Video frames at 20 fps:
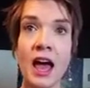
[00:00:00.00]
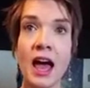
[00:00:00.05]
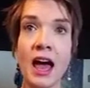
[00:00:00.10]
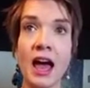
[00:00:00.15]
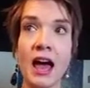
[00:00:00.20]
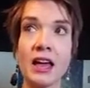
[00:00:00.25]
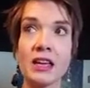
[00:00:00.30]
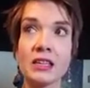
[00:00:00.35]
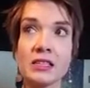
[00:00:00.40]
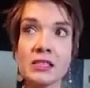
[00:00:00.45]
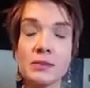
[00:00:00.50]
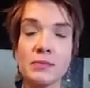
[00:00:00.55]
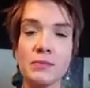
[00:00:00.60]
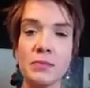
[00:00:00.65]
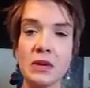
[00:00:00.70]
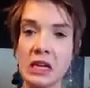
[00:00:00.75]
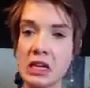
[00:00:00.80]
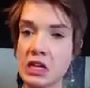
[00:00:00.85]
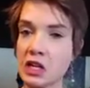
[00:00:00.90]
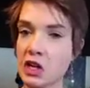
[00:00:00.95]
has
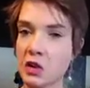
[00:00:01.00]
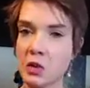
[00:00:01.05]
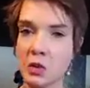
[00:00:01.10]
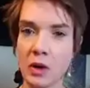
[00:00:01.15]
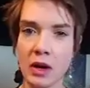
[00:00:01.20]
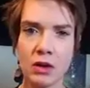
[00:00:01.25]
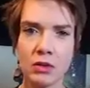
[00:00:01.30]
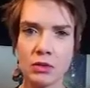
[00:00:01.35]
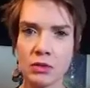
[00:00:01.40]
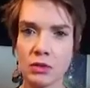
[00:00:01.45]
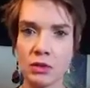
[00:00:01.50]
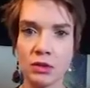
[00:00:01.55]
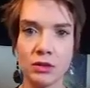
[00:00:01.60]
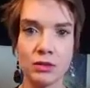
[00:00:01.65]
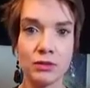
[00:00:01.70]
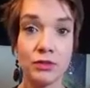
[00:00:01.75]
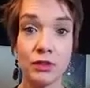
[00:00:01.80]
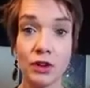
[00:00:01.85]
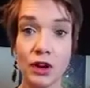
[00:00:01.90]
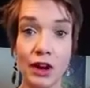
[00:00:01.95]
been around
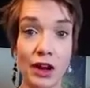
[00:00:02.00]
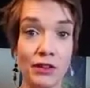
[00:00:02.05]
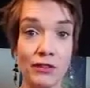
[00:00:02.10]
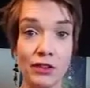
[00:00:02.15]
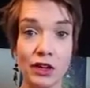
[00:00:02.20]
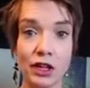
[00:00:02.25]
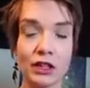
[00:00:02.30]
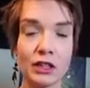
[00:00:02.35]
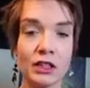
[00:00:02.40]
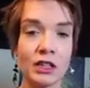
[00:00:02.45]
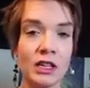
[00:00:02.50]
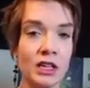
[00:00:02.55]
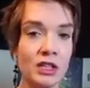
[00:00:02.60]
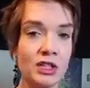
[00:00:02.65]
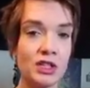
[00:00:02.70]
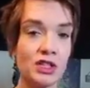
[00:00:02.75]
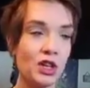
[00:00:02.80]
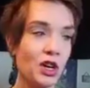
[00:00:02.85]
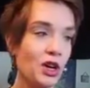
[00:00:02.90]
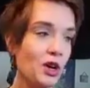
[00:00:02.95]
forever.
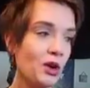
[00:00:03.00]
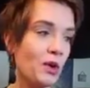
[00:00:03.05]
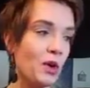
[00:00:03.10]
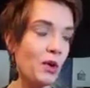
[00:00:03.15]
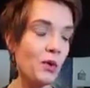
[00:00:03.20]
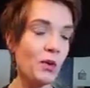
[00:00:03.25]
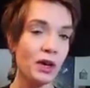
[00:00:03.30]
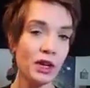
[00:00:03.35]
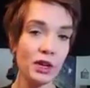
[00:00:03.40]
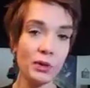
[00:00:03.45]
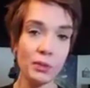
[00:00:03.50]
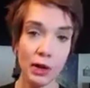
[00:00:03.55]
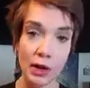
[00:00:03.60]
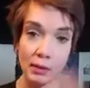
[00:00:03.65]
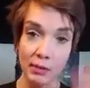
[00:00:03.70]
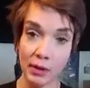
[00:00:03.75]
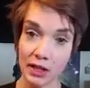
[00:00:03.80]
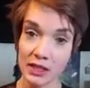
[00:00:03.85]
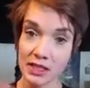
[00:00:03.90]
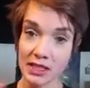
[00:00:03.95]
So when you
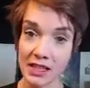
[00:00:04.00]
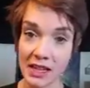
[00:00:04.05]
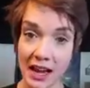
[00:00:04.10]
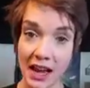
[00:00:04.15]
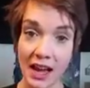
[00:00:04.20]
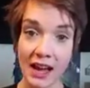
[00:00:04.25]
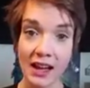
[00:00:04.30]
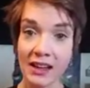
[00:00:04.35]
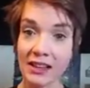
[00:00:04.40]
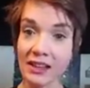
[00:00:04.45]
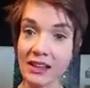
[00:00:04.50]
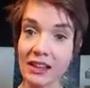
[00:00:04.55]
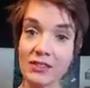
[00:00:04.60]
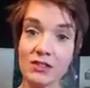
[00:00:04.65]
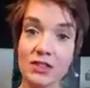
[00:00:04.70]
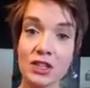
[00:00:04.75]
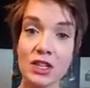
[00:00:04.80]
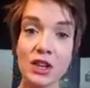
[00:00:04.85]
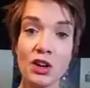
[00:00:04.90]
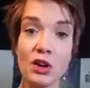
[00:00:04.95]
pop on, say hi. I'd love
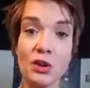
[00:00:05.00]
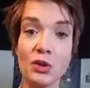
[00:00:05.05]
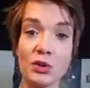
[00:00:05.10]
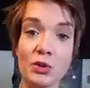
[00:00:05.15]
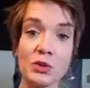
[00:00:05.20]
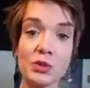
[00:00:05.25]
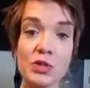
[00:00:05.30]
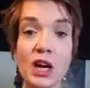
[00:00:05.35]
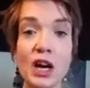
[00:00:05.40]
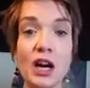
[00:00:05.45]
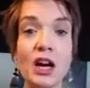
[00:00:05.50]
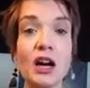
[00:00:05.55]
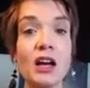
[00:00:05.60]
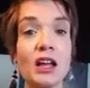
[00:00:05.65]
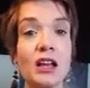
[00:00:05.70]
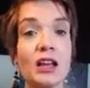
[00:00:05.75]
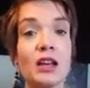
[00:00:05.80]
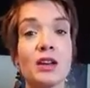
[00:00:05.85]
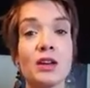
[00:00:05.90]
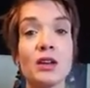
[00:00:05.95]
to know who's
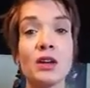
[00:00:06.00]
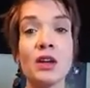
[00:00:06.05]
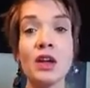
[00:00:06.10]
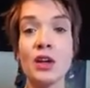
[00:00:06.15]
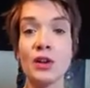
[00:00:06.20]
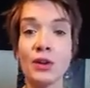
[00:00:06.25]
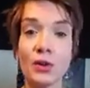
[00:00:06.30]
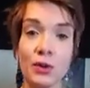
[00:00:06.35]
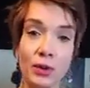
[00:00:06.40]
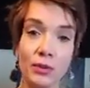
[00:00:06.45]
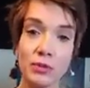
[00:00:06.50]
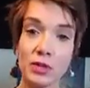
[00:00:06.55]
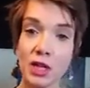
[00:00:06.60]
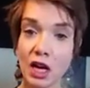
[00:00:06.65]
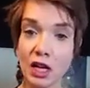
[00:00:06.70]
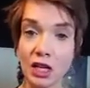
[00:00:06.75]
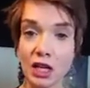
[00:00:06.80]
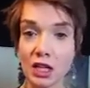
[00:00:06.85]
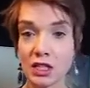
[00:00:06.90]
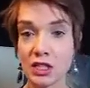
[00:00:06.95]
on and who I'm
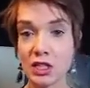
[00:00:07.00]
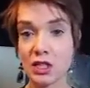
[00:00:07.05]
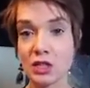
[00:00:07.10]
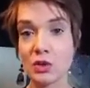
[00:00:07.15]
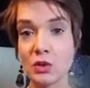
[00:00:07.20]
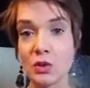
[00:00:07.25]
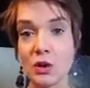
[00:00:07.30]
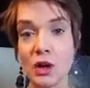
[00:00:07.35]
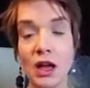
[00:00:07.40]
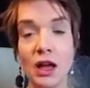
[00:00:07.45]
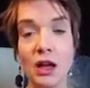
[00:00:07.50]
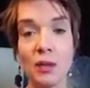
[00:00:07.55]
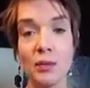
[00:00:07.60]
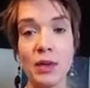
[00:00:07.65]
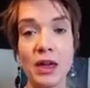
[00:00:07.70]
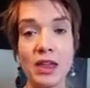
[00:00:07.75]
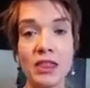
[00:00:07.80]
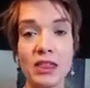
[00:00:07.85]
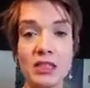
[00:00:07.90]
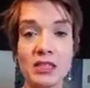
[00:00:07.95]
talking to.
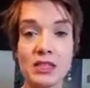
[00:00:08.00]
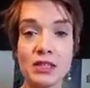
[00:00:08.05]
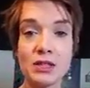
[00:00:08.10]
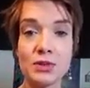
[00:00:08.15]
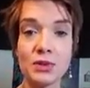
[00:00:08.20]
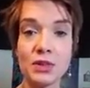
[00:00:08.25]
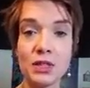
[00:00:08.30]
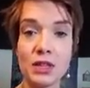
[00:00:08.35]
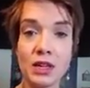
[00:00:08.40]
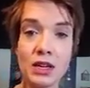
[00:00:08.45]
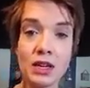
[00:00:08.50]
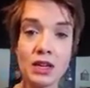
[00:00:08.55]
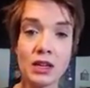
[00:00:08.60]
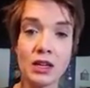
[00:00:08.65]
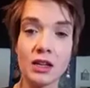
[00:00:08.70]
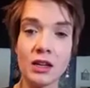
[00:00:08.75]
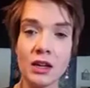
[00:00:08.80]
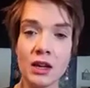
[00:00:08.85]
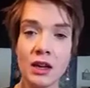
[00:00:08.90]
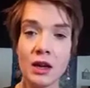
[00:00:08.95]
And this is really going
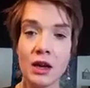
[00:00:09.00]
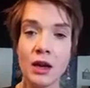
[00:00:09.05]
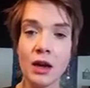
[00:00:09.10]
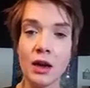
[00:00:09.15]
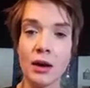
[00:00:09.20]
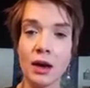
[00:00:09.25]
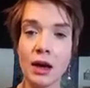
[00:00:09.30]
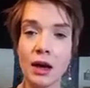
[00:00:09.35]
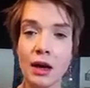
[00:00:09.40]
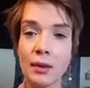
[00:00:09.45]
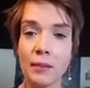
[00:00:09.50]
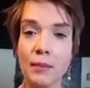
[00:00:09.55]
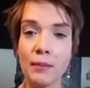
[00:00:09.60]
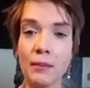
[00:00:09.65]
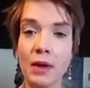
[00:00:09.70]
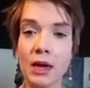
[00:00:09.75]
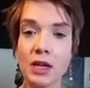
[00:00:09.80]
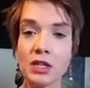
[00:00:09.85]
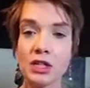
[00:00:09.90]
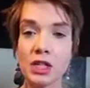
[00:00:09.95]
to
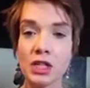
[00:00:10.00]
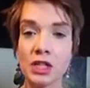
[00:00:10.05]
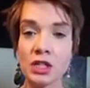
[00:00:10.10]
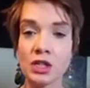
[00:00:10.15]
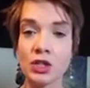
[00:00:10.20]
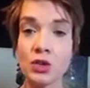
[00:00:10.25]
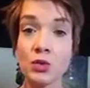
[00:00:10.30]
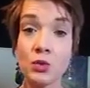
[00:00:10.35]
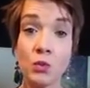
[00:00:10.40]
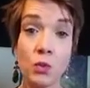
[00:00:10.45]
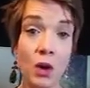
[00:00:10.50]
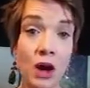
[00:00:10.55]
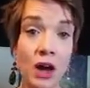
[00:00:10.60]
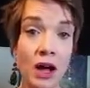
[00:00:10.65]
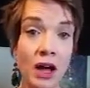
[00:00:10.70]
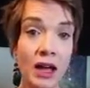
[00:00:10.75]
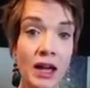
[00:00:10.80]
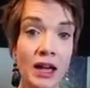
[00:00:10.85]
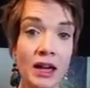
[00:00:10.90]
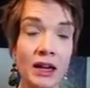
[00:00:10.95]
mesh into
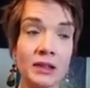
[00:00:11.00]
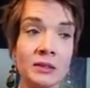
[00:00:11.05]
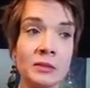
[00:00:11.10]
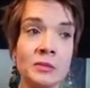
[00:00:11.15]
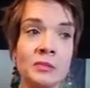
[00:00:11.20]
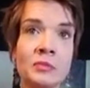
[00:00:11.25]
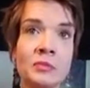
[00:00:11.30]
why